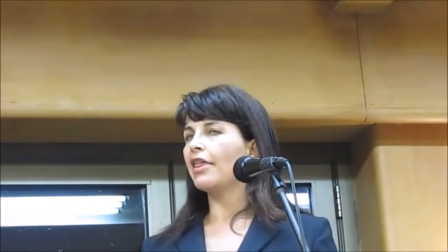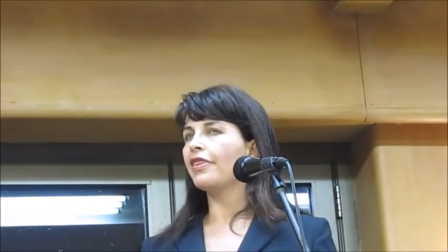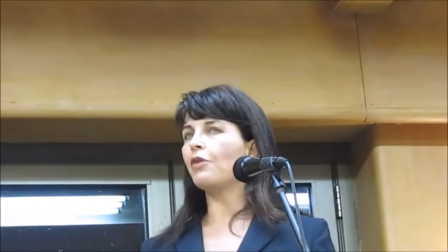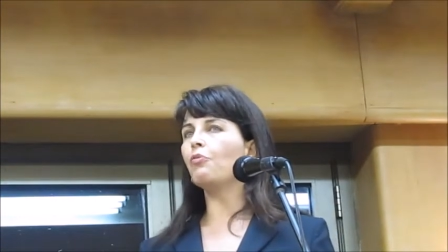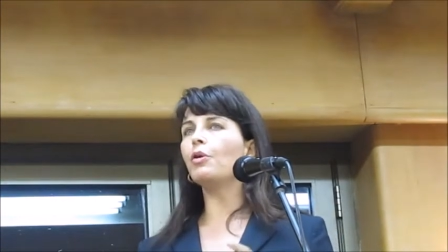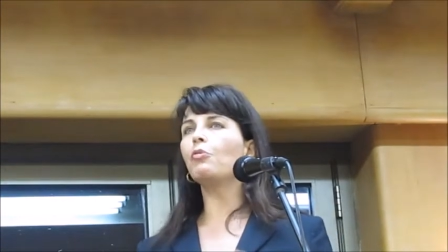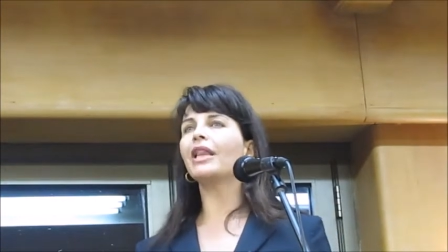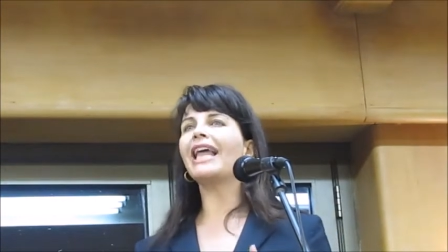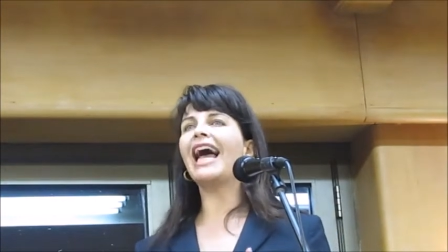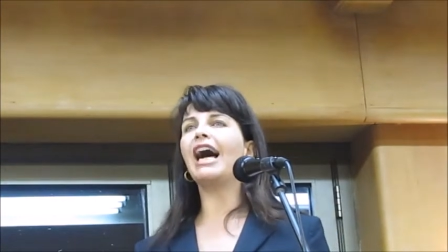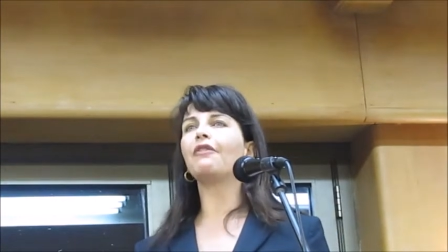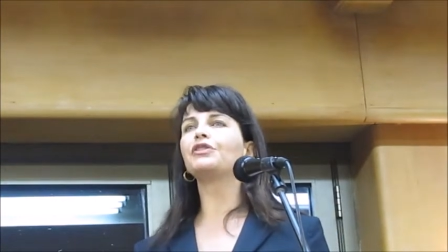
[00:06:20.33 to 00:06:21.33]
that we will
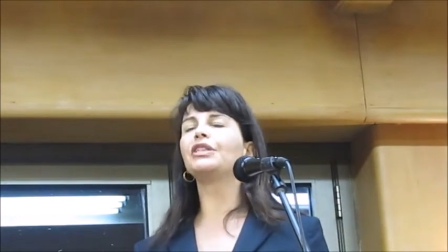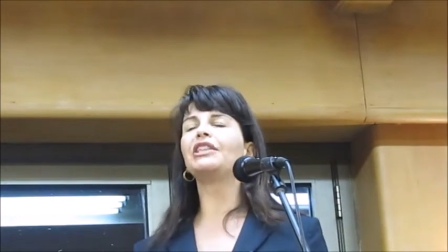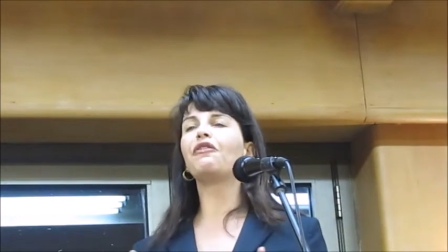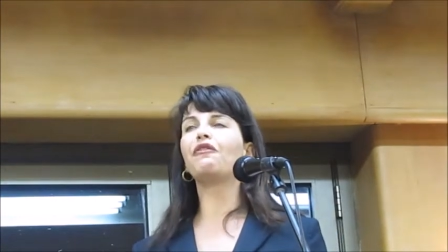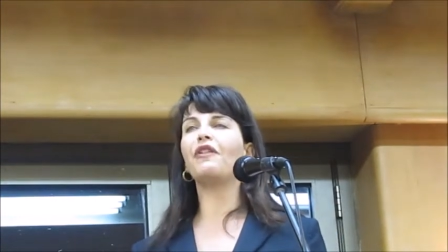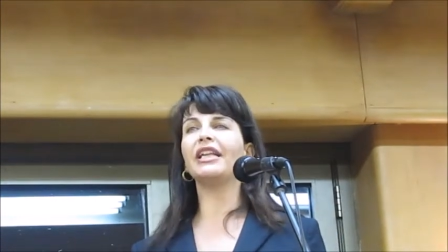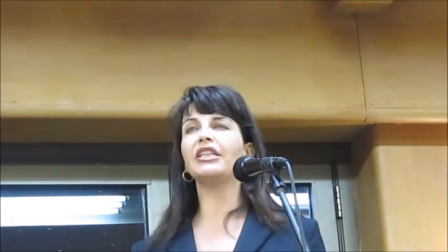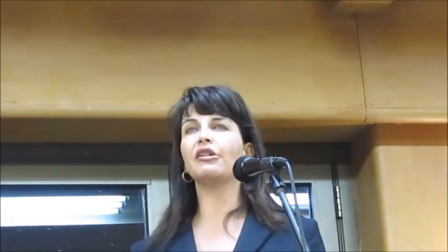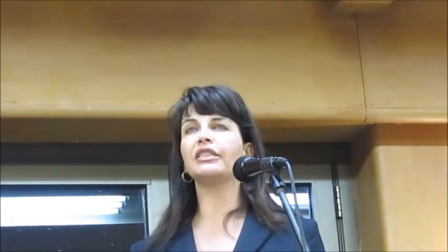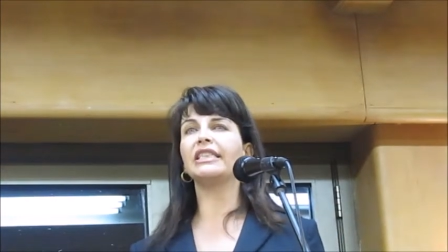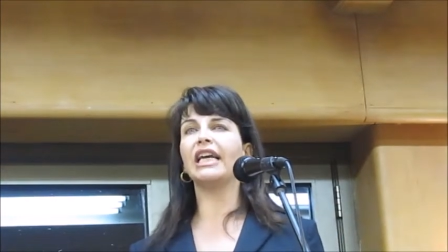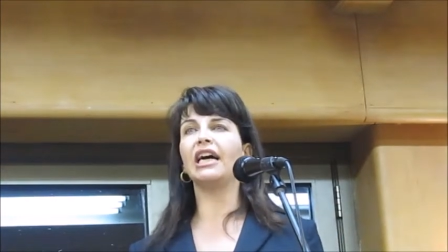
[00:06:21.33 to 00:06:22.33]
have to defend
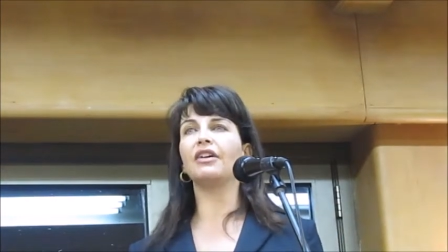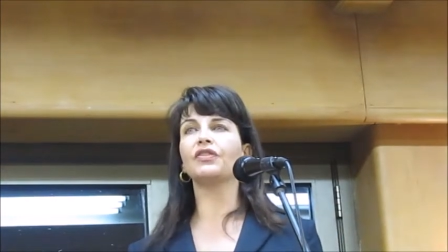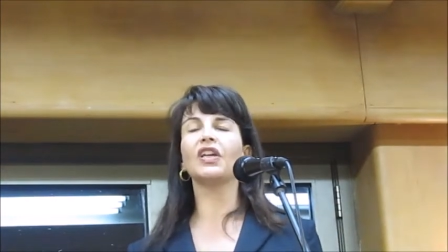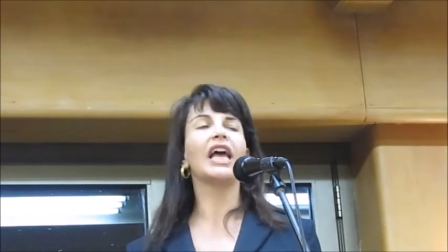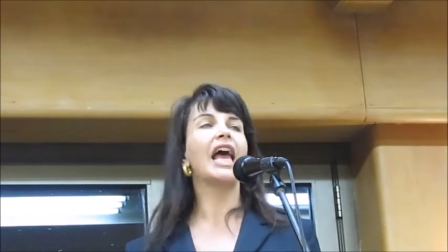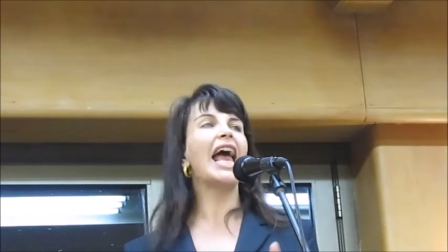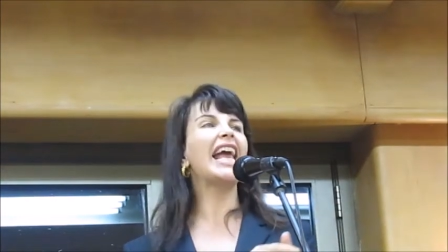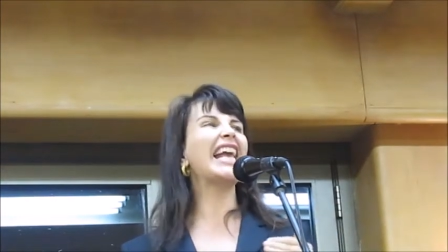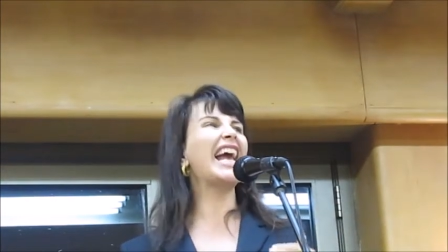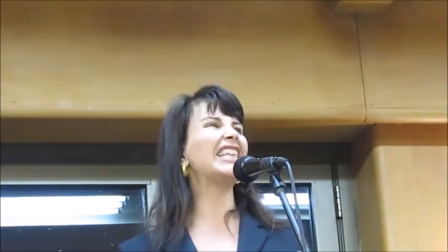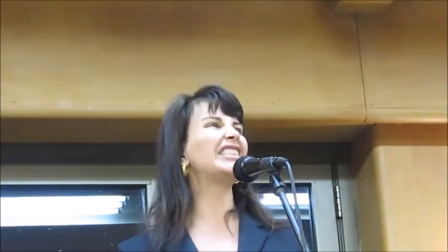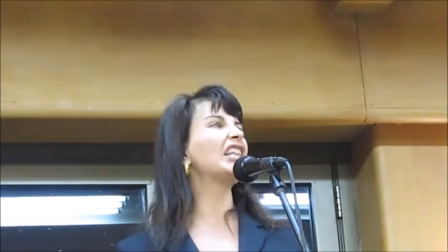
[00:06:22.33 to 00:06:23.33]
ourselves
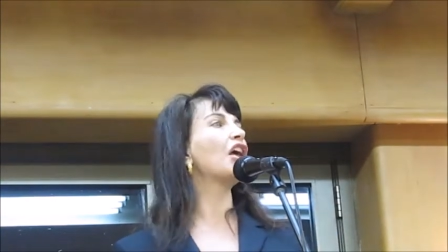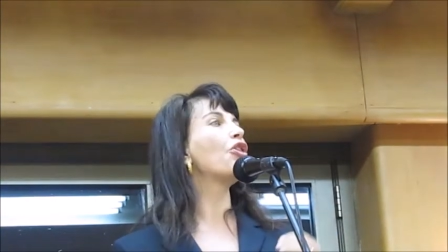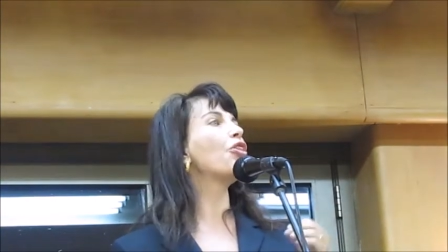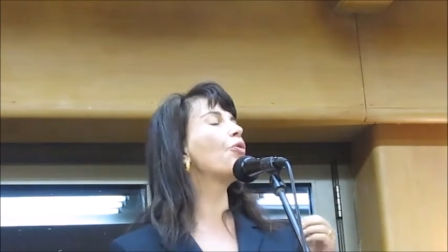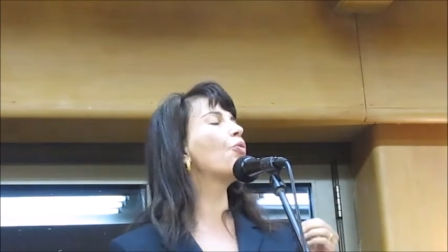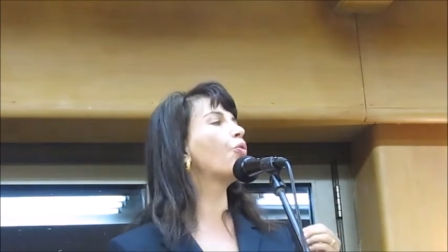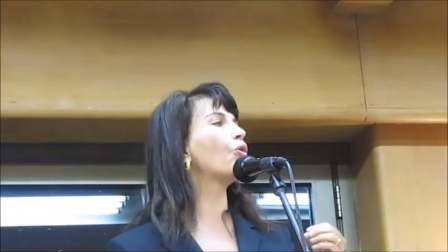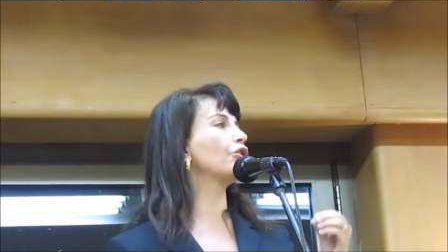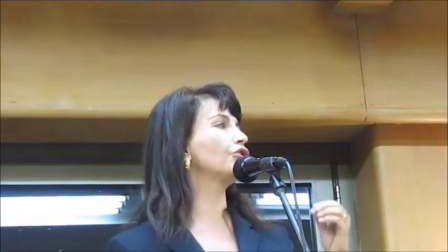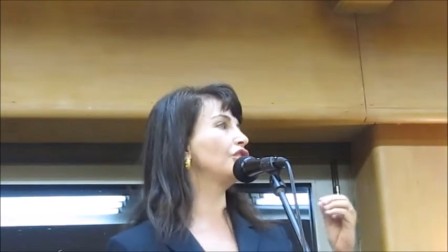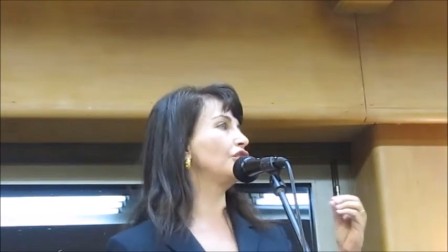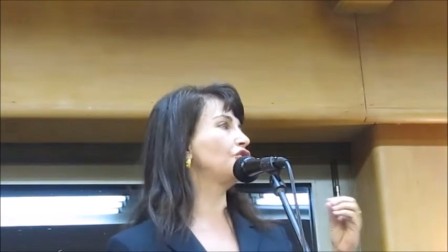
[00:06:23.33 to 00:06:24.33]
against the
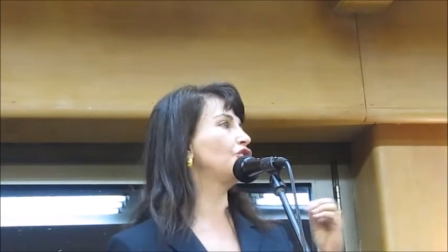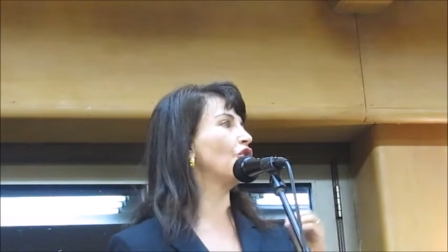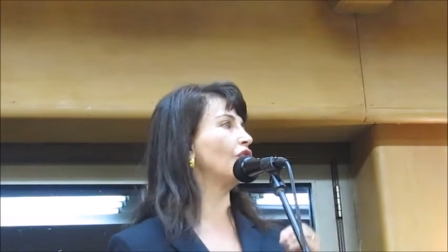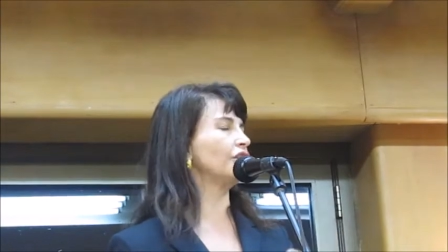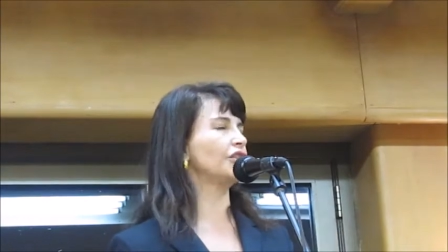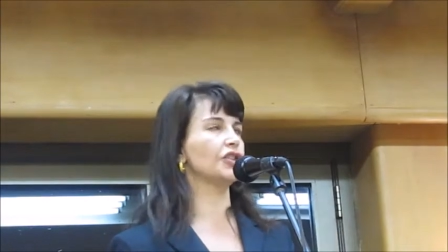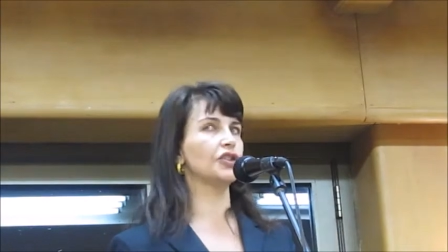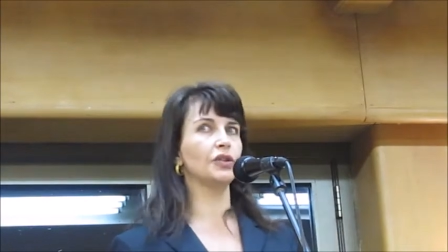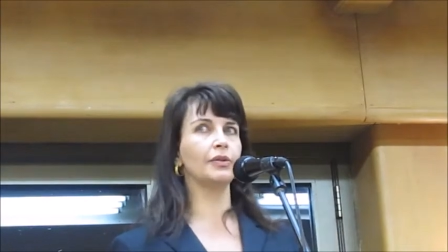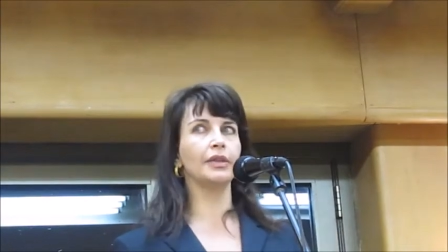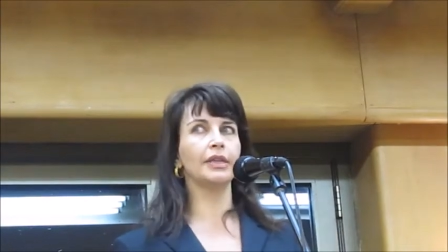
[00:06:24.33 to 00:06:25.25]
worst charges.